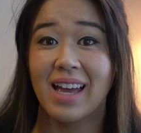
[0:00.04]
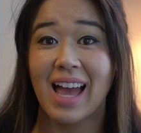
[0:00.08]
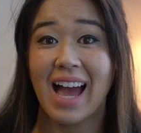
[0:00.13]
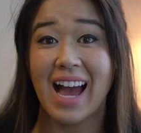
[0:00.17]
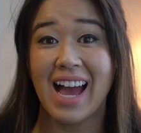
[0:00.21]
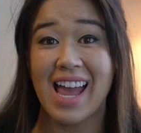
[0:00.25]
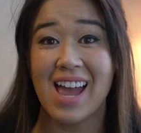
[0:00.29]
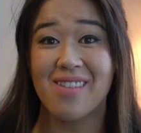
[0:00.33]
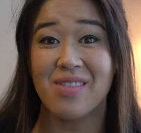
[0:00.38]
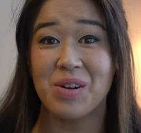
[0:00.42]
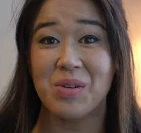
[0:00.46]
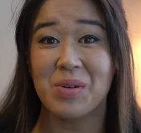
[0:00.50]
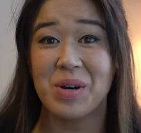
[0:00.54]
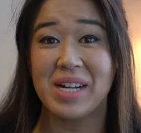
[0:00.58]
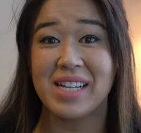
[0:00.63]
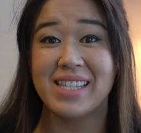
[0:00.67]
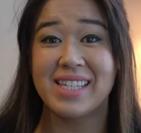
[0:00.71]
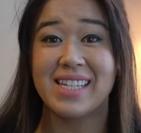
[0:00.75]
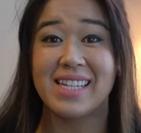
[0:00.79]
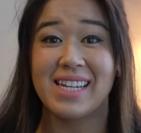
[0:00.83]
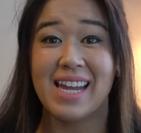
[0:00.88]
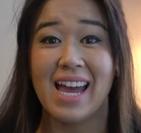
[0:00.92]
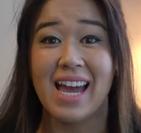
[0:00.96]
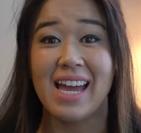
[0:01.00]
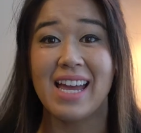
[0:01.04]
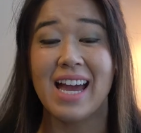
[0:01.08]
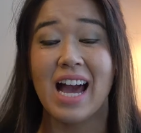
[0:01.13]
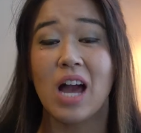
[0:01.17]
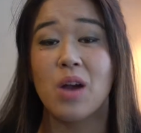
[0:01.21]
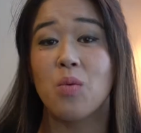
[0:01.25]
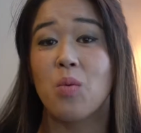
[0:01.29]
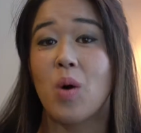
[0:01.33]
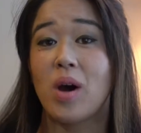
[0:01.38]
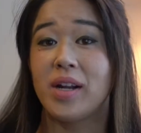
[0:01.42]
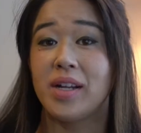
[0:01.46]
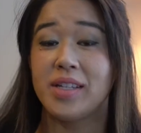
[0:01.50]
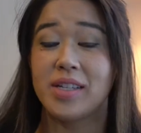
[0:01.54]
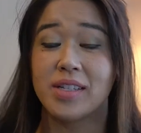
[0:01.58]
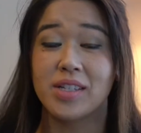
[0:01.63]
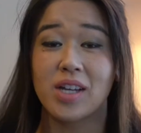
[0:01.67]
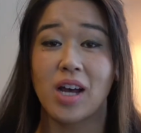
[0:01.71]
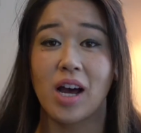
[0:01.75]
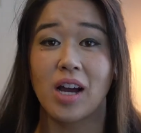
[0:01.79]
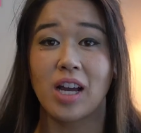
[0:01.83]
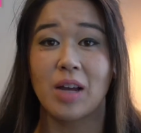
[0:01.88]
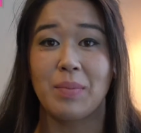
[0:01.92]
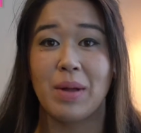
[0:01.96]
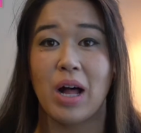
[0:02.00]
Hi everyone, today I wanted to
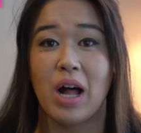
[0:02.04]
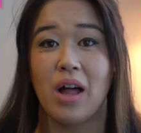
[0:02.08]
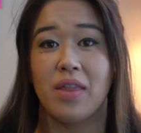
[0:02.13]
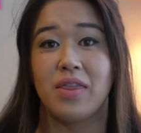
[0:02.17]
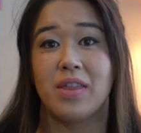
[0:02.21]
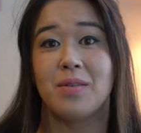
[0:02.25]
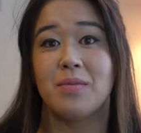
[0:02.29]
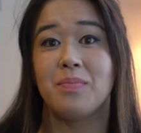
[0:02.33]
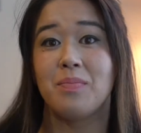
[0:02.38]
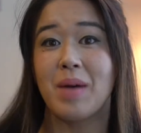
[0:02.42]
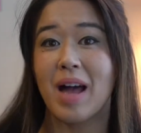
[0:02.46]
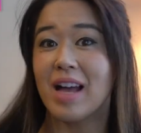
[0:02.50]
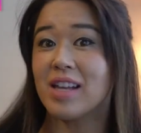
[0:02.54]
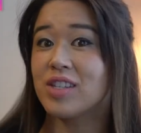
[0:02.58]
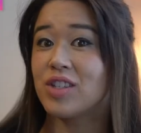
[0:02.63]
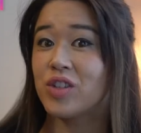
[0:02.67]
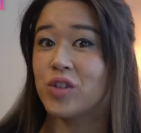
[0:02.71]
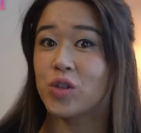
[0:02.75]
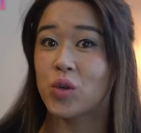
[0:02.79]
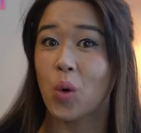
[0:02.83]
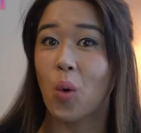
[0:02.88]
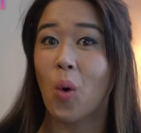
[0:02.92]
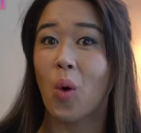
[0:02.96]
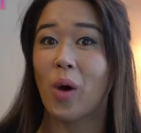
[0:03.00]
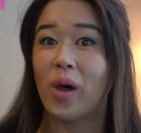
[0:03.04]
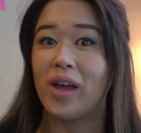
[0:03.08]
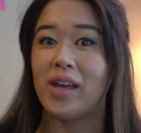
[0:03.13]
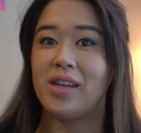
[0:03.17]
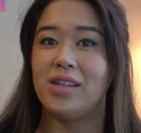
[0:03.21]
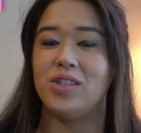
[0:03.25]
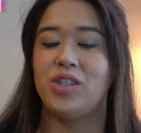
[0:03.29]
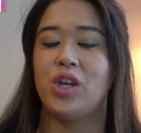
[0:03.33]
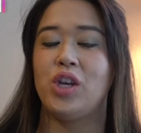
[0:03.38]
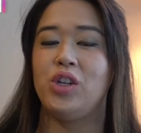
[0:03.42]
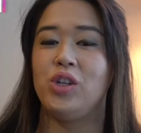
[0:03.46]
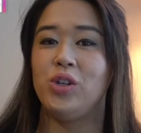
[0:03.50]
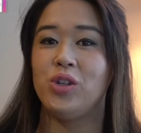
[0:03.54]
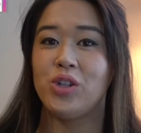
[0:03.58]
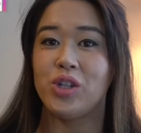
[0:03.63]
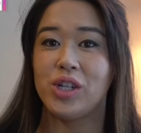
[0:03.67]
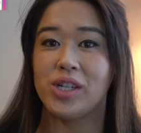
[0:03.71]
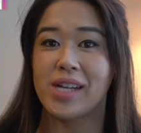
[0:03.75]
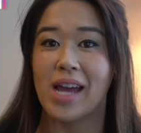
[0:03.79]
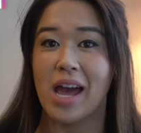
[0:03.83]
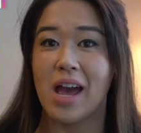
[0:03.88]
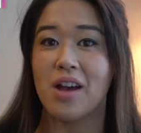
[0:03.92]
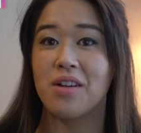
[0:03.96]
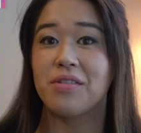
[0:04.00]
talk about the best toys you
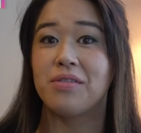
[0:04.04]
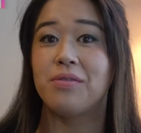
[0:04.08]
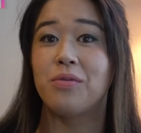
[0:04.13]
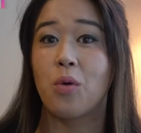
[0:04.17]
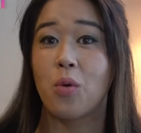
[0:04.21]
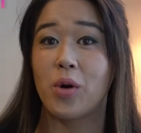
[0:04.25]
should get